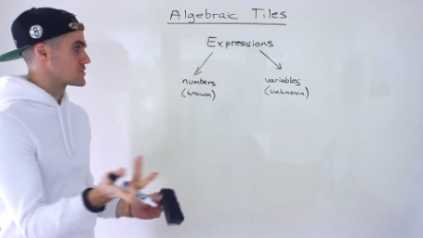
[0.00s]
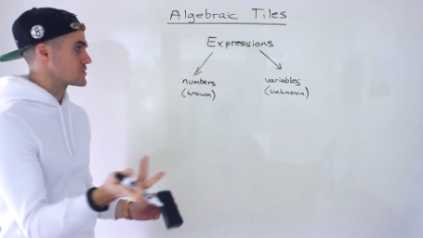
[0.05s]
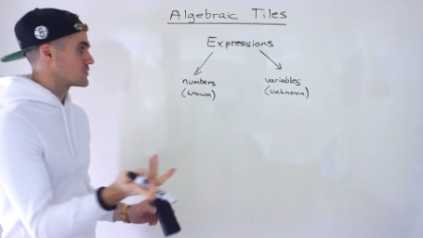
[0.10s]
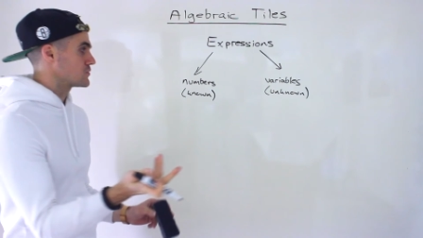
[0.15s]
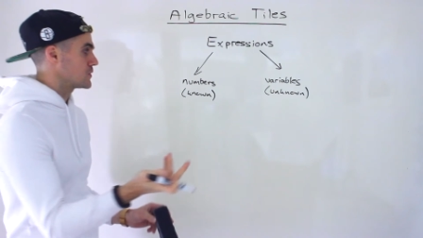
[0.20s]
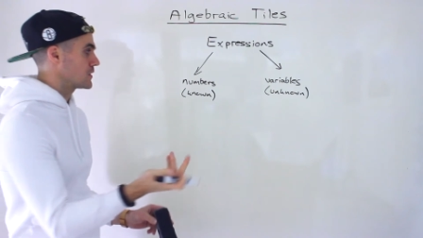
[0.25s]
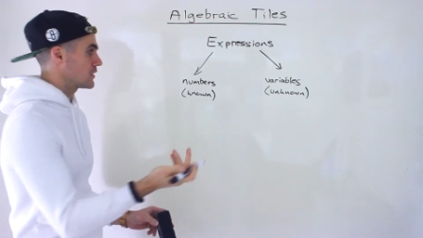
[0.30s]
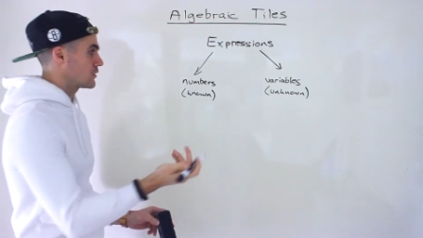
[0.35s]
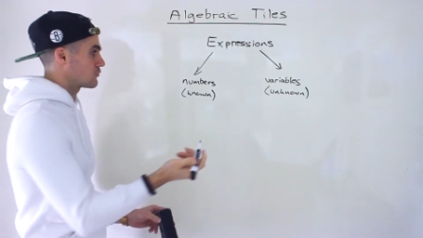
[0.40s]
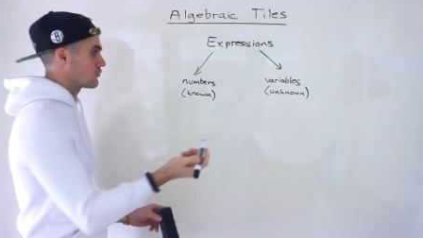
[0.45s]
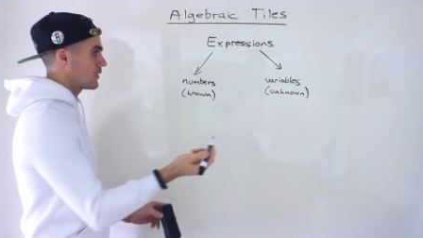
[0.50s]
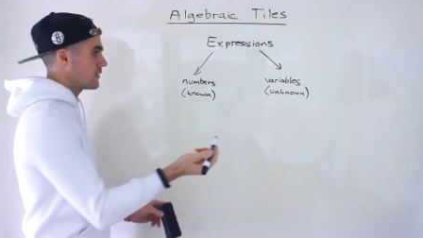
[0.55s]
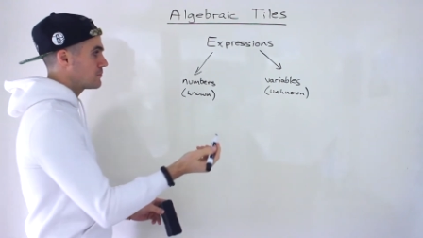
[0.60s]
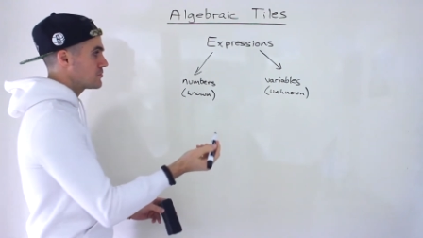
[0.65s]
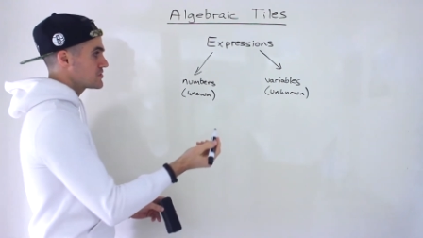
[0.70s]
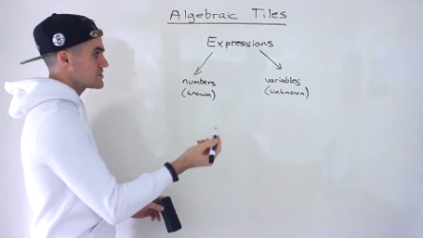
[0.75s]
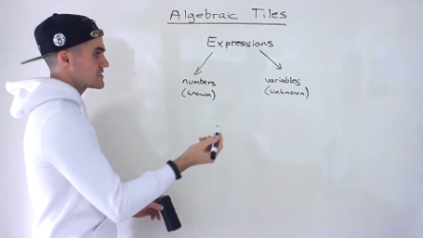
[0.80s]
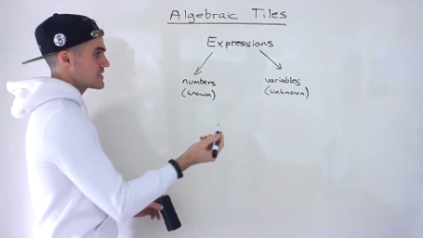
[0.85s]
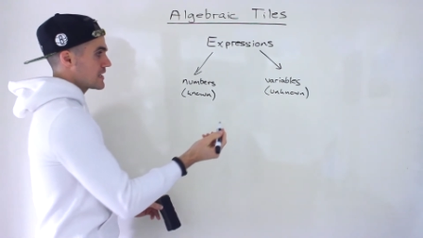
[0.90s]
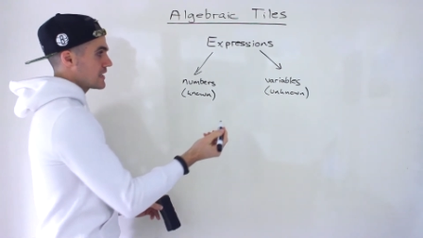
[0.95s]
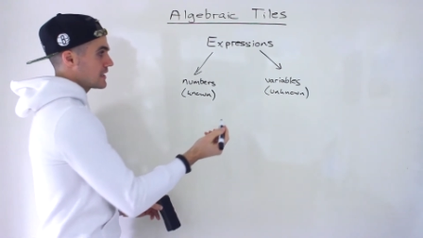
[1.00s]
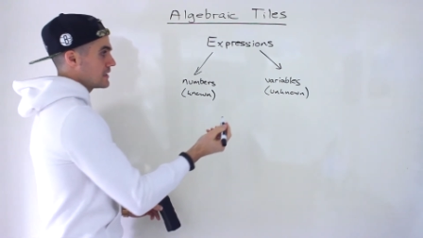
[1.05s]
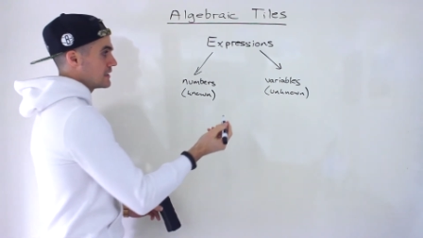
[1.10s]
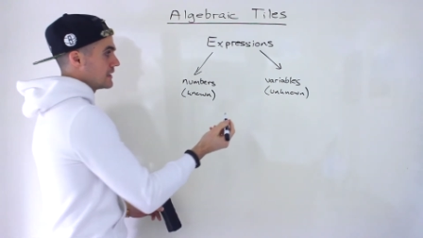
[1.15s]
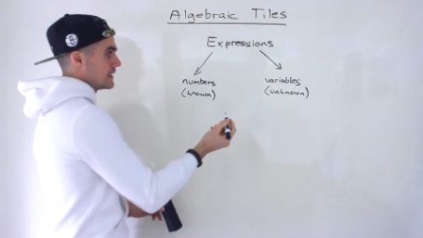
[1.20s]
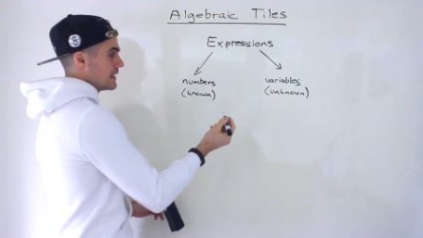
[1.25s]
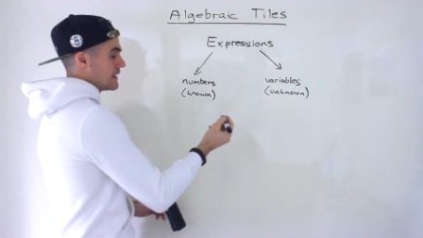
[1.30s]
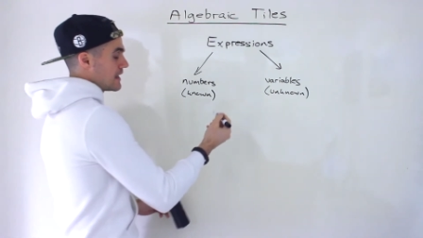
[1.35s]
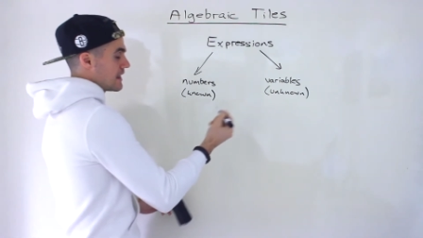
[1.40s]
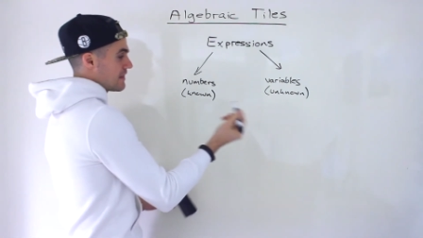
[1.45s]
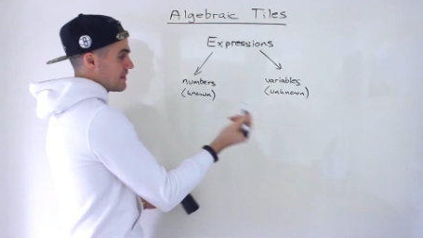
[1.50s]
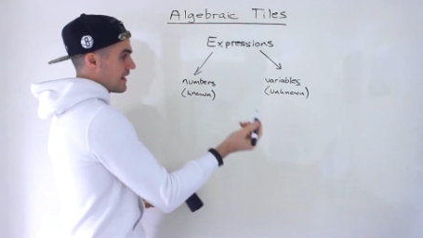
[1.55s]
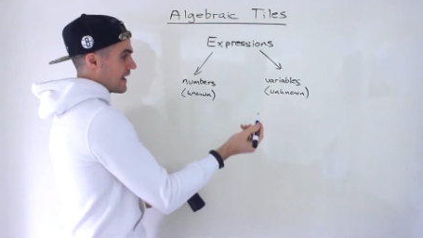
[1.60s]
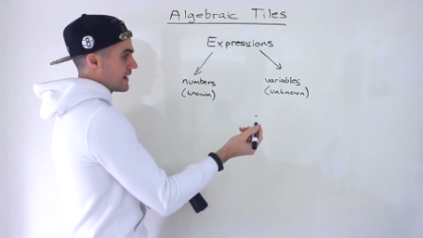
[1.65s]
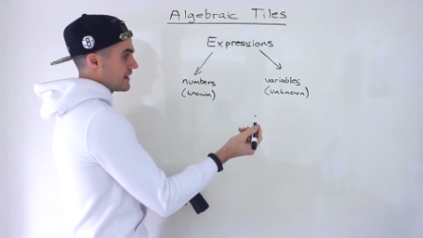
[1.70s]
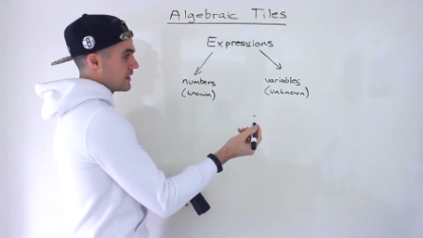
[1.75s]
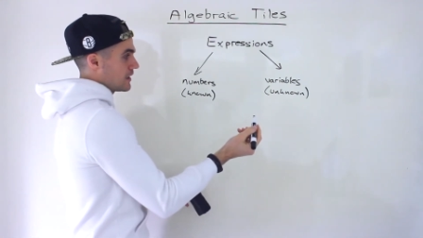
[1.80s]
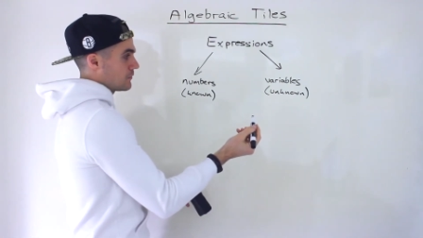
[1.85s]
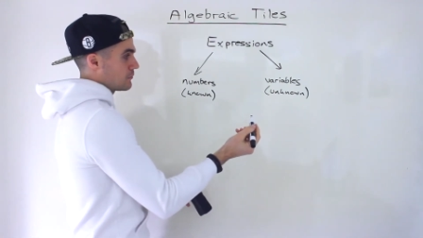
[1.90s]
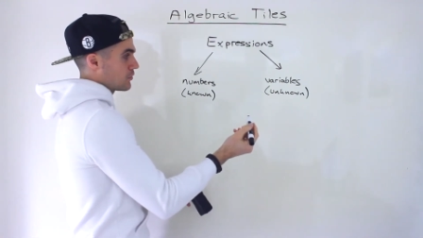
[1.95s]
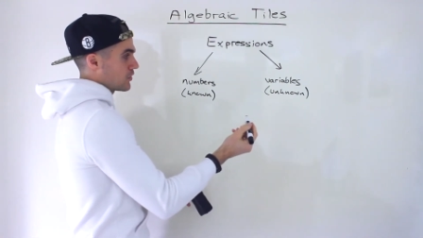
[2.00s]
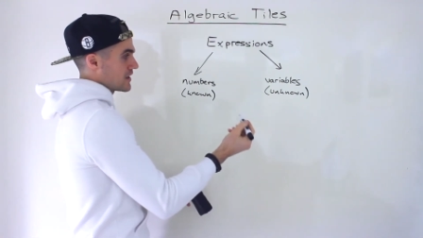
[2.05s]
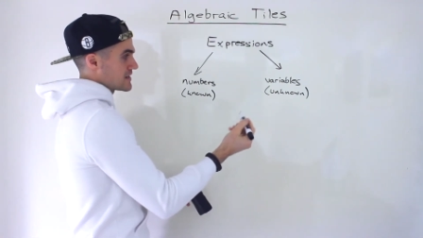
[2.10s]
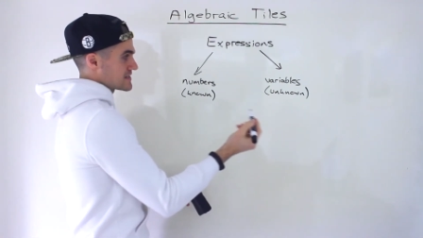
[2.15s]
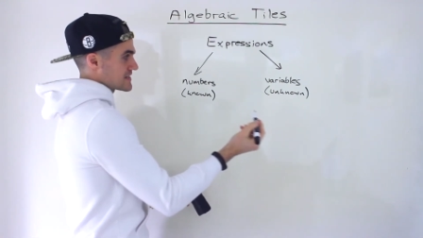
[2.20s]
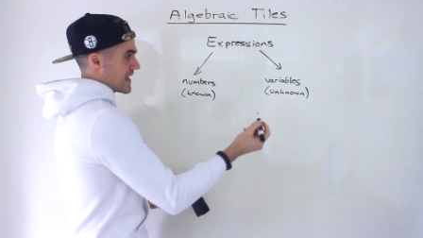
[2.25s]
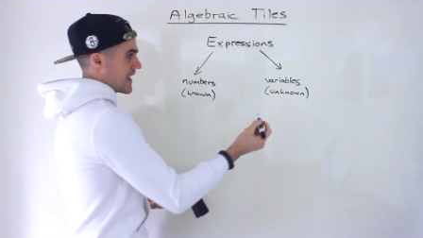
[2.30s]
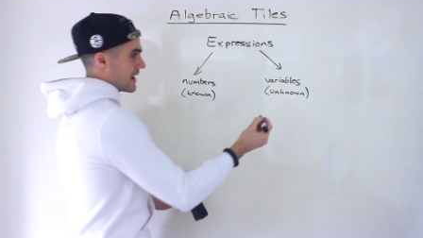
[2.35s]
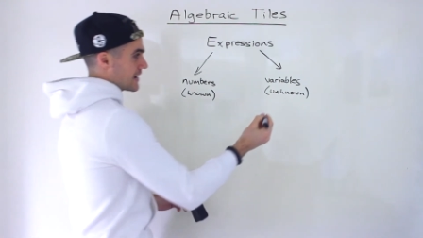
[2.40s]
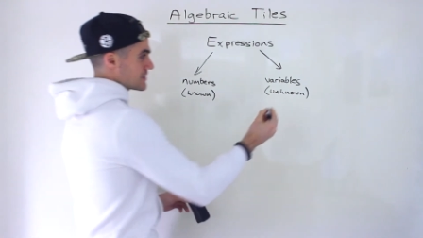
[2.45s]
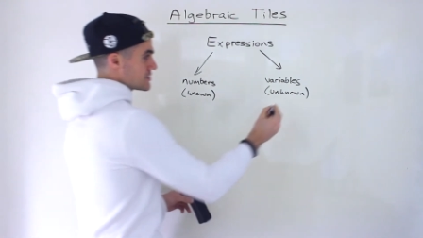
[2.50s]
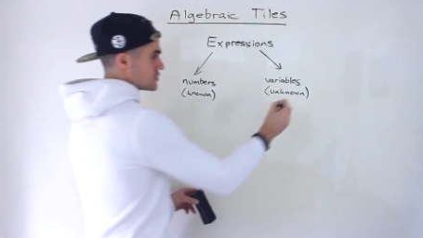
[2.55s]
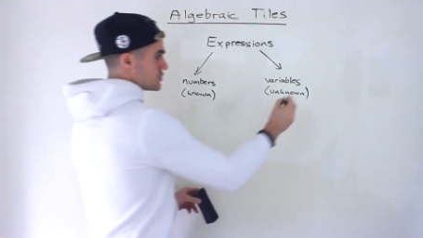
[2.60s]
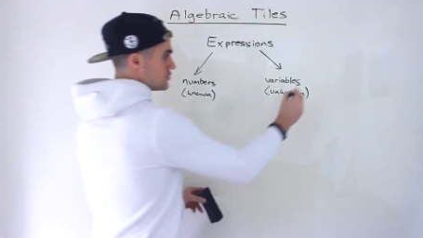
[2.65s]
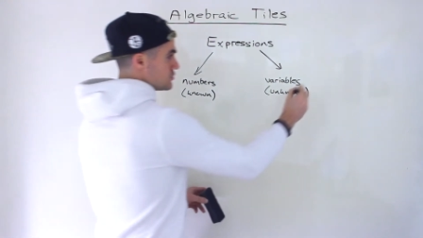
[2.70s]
So we could represent that number as x.